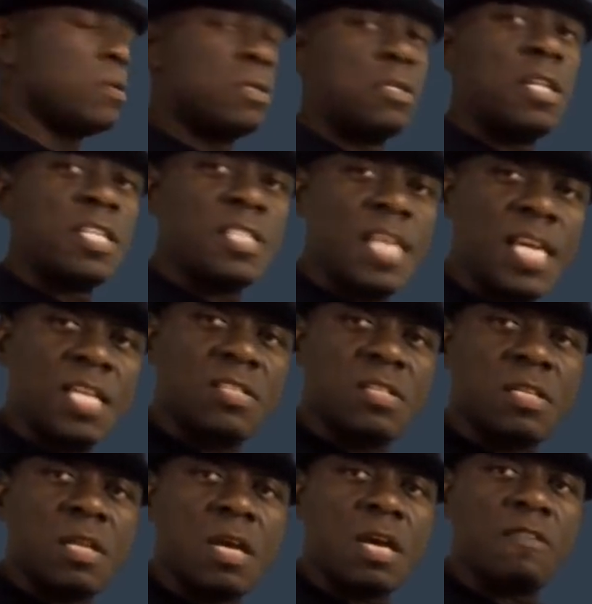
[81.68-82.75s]
So let's take a
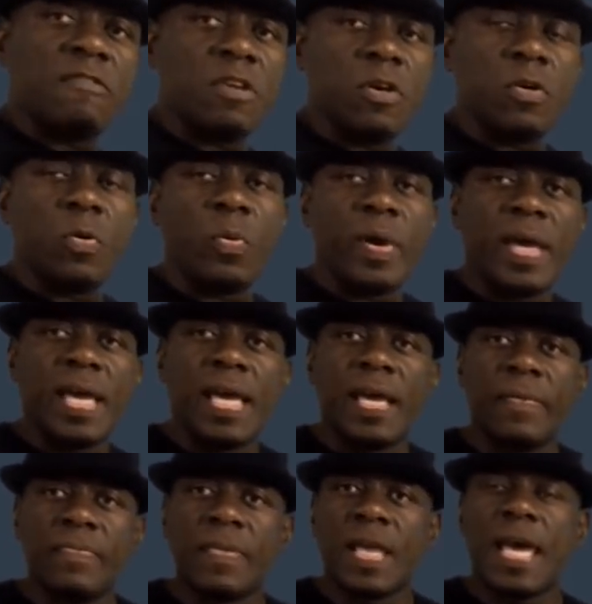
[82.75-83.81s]
scenario
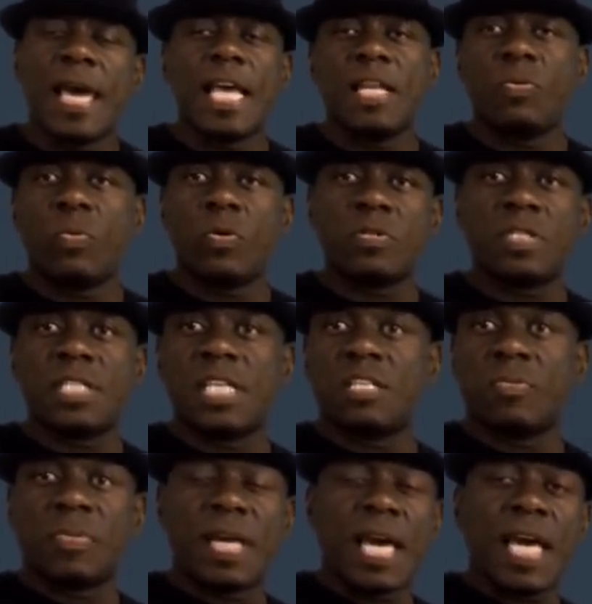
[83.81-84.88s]
where Adam wants to send
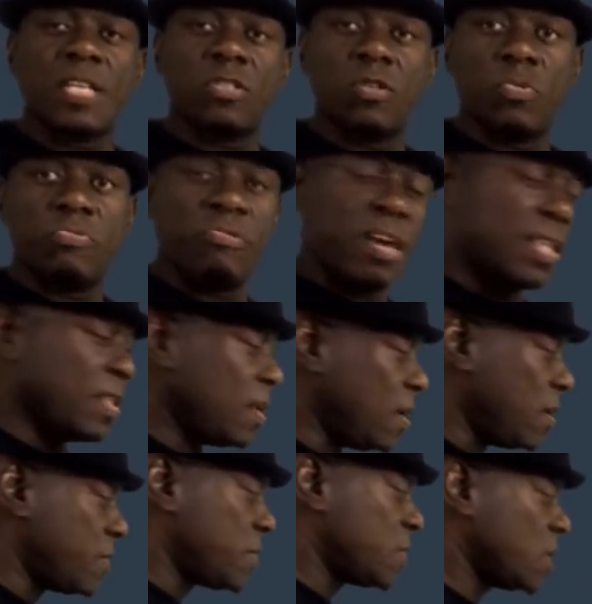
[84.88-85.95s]
some cash to
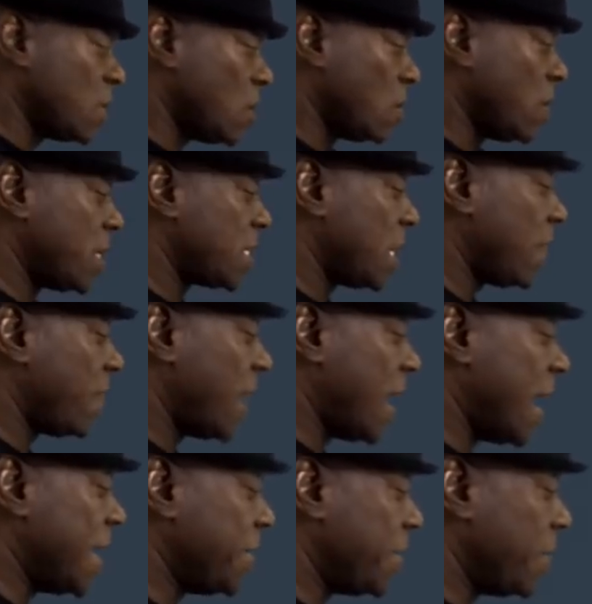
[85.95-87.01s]
Brenda. So let's have
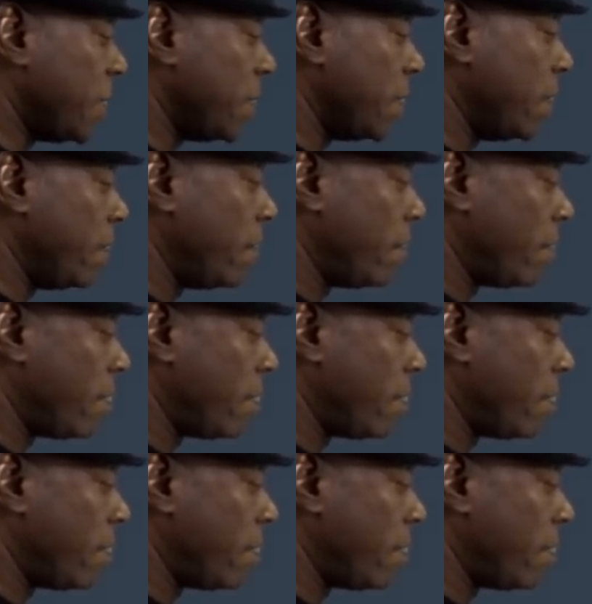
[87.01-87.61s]
Adam